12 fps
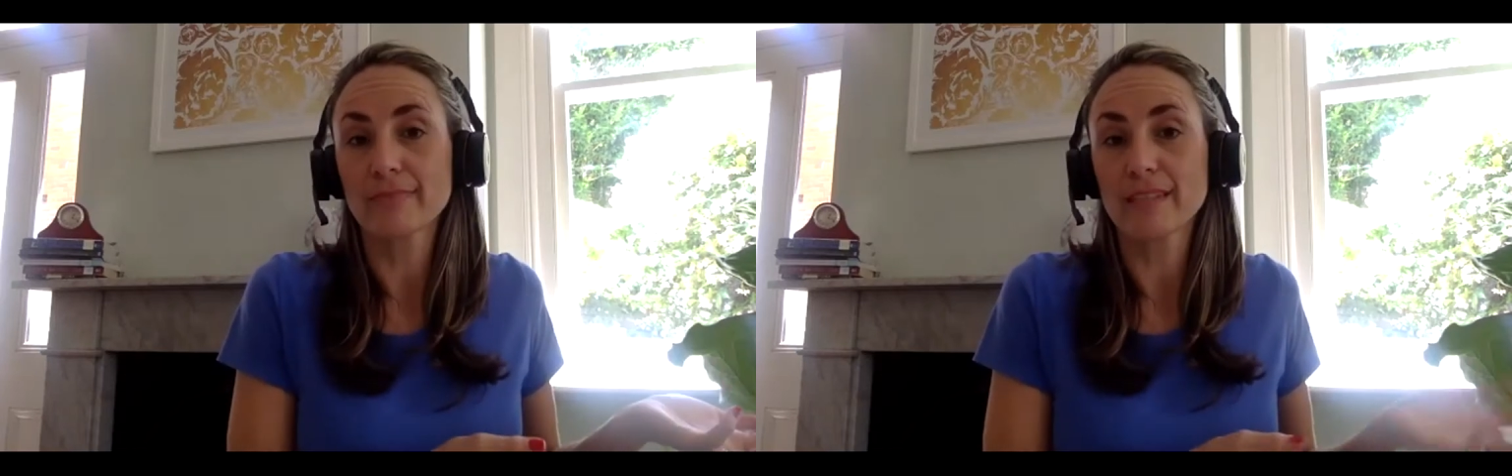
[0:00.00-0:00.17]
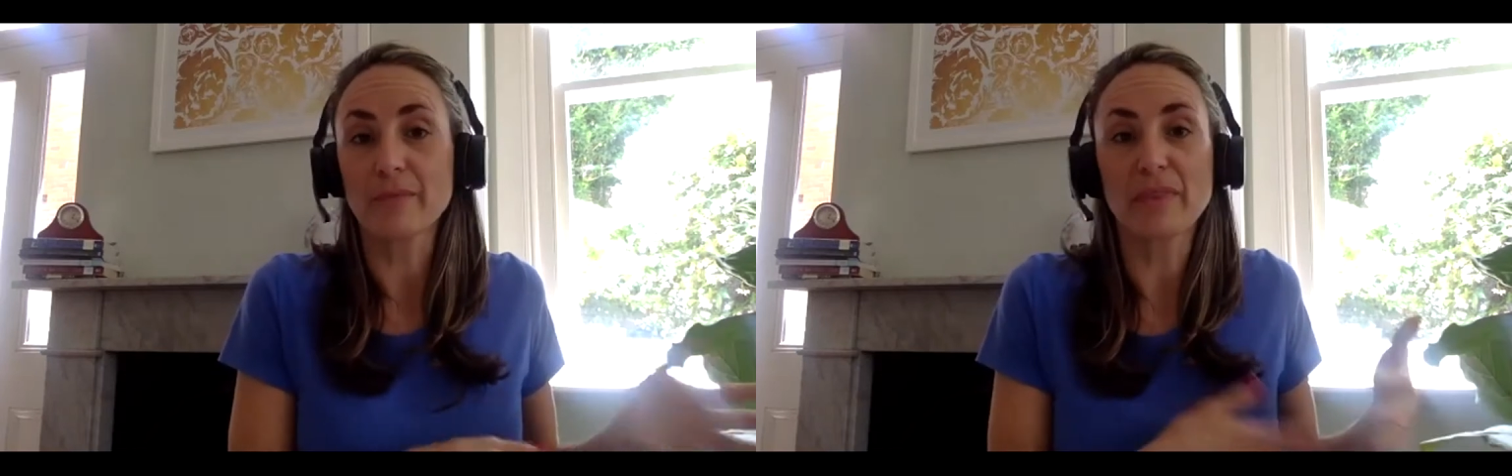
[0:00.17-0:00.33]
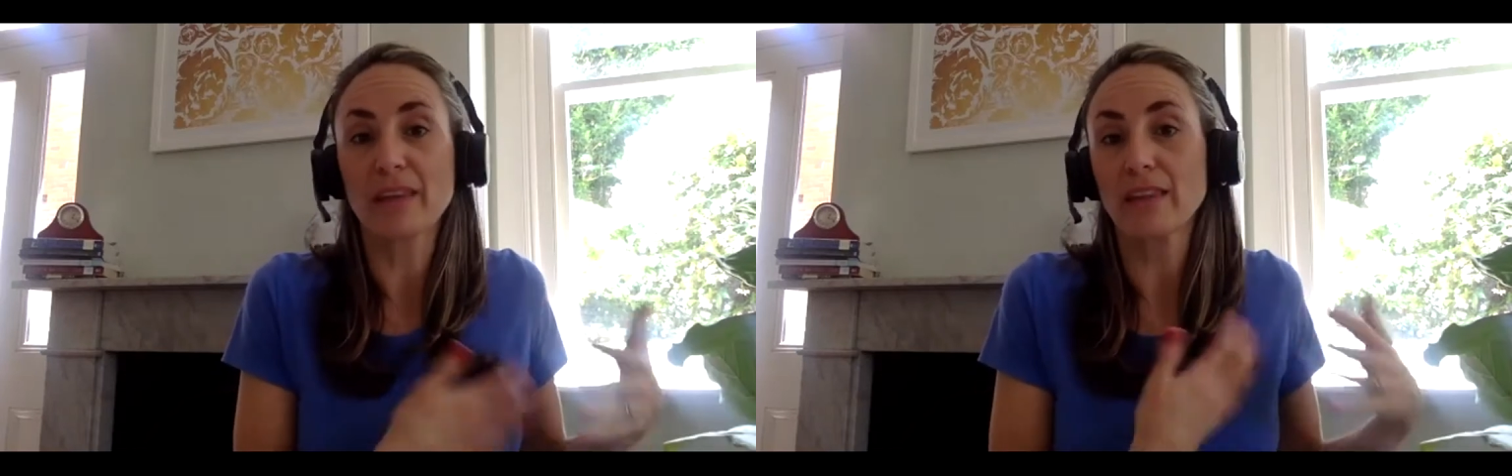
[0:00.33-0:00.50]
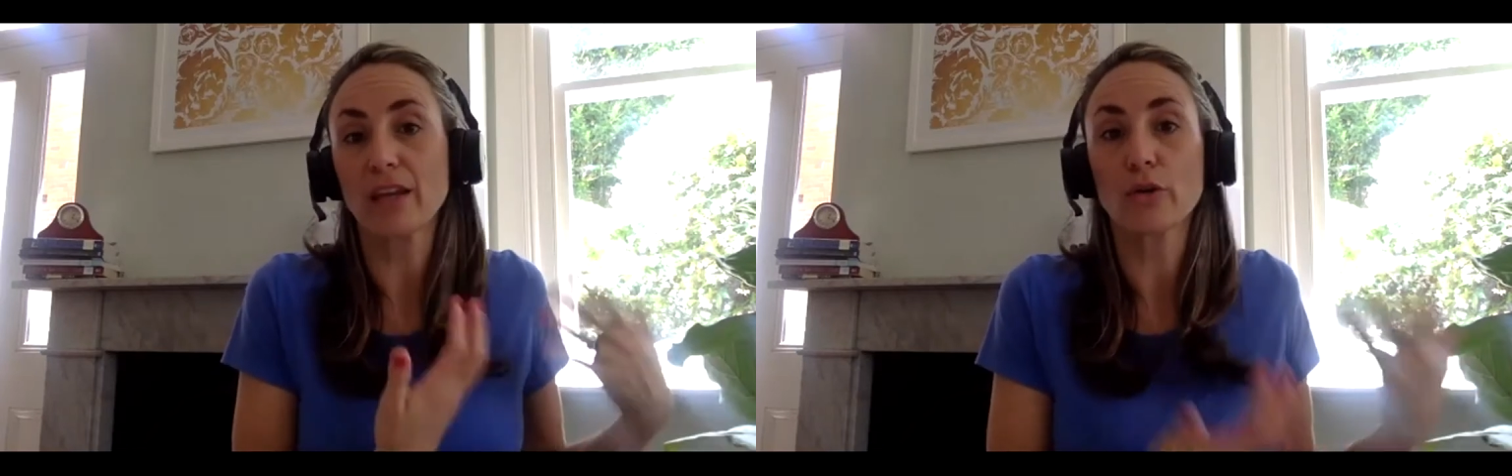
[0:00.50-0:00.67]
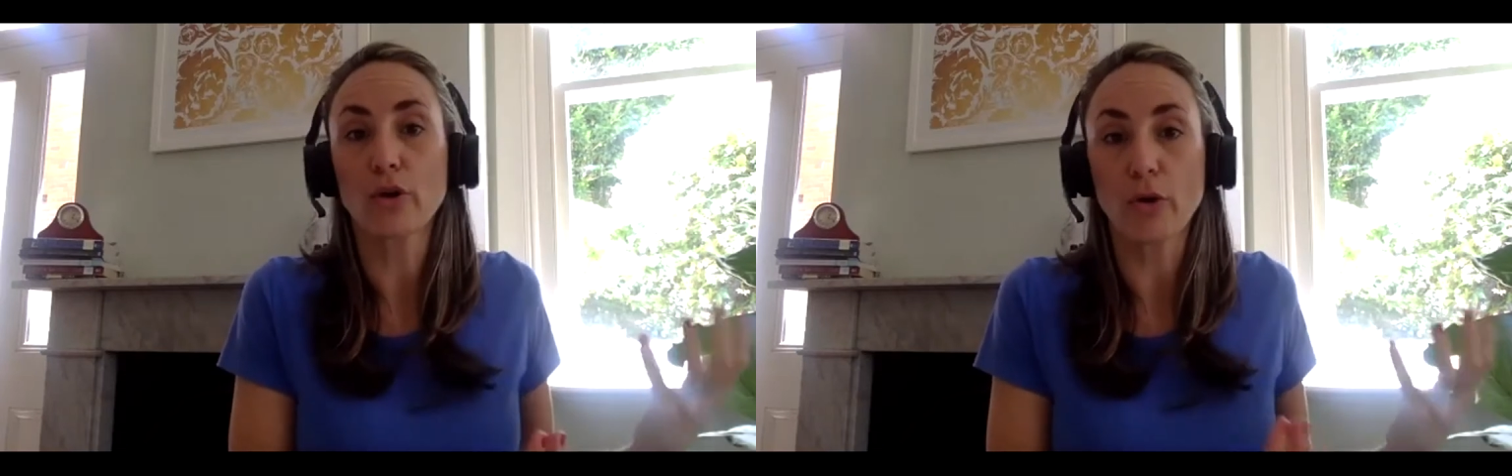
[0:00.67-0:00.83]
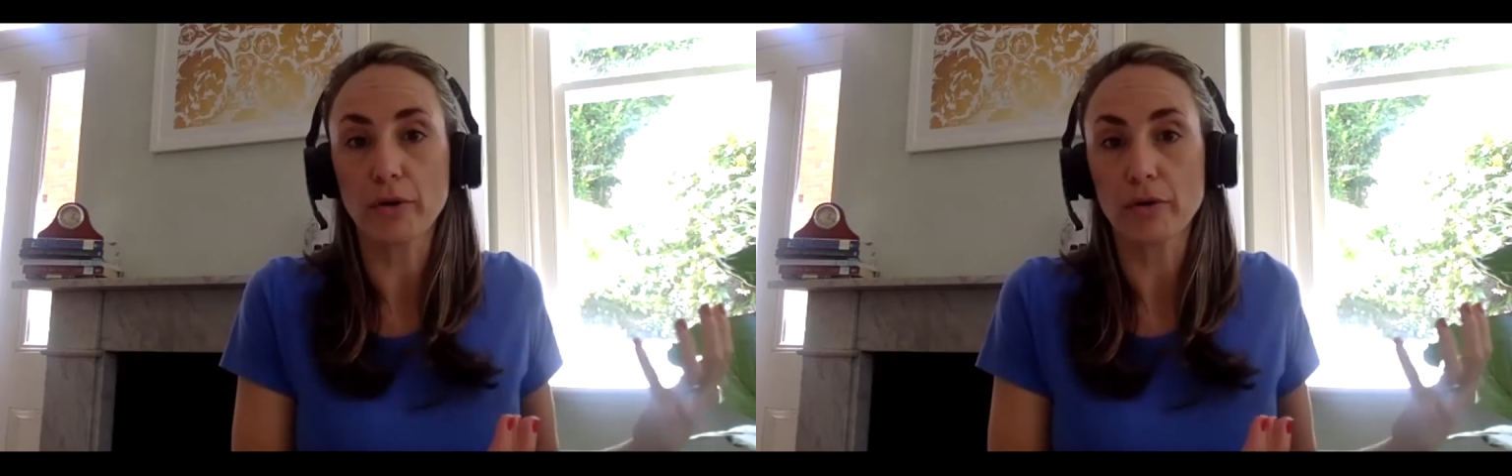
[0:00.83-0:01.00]
something that
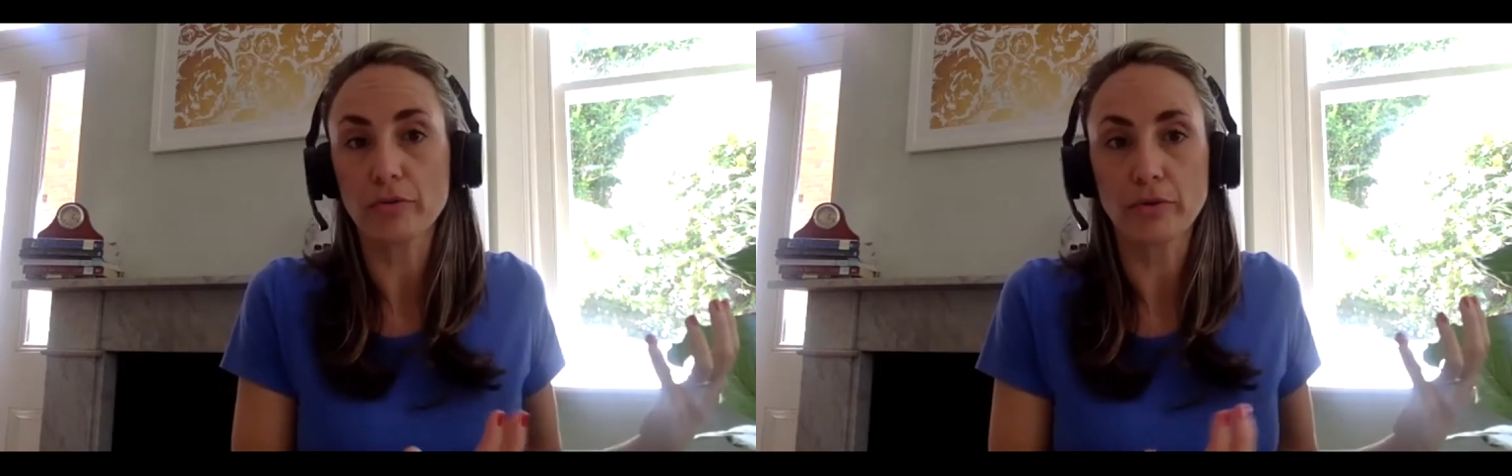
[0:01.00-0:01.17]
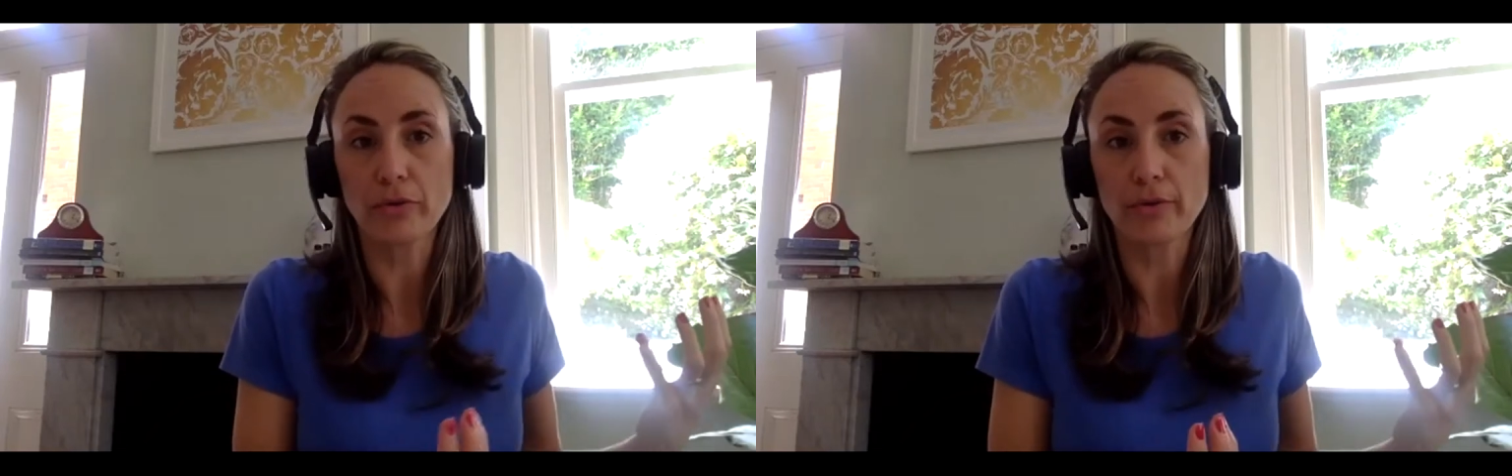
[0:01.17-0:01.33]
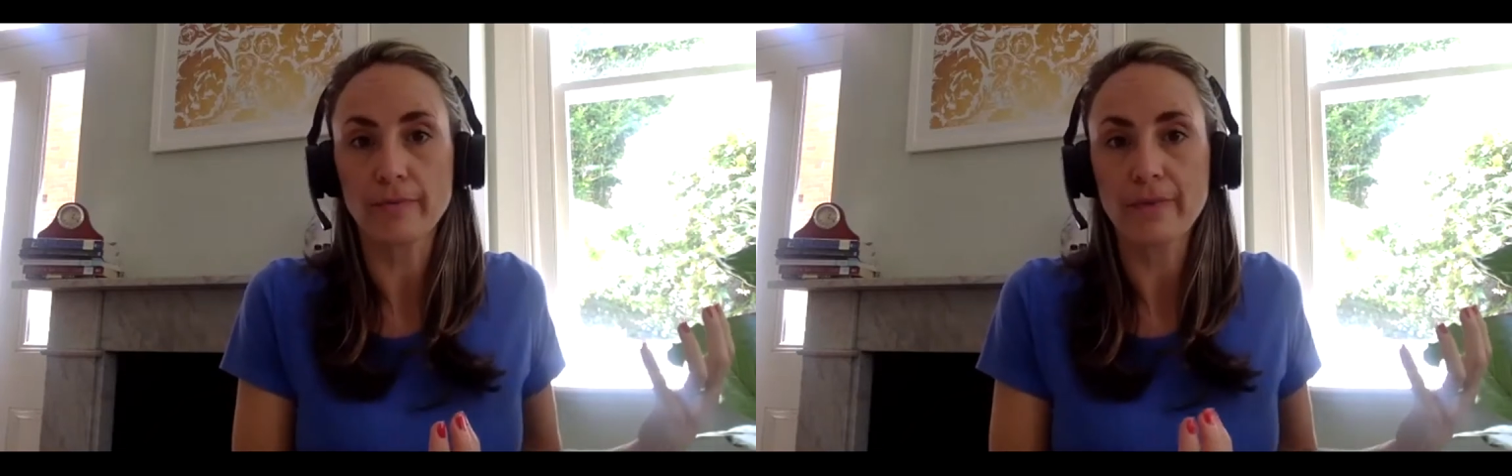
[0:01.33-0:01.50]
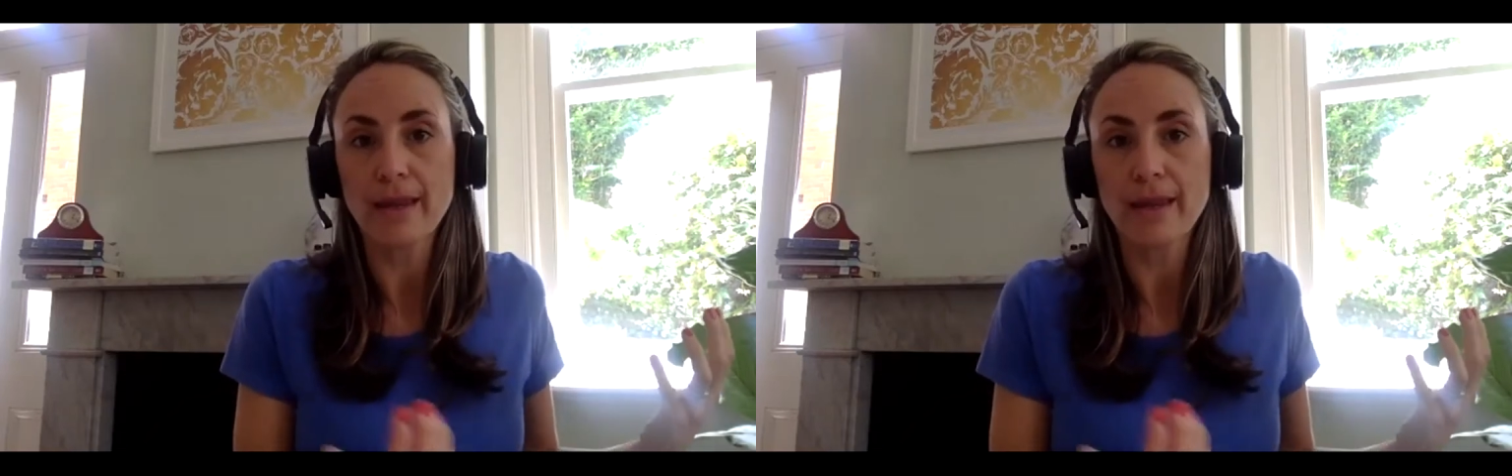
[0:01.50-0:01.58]
you're going through.